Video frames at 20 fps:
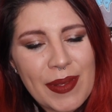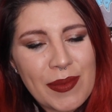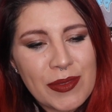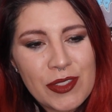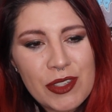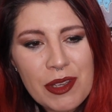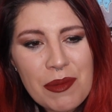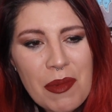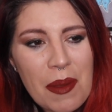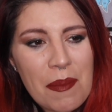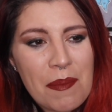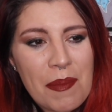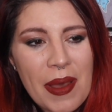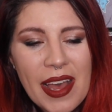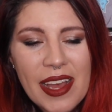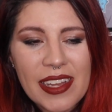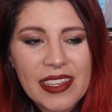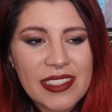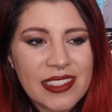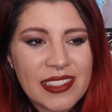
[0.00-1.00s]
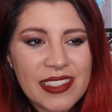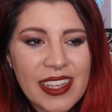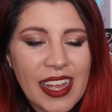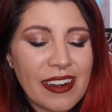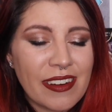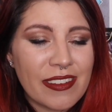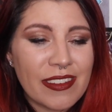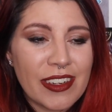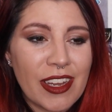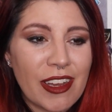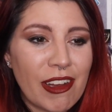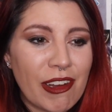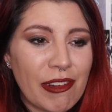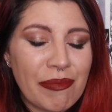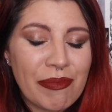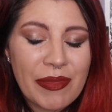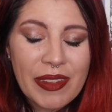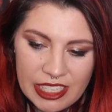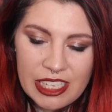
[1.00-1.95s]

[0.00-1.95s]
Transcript: I'm doing my best. I don't know.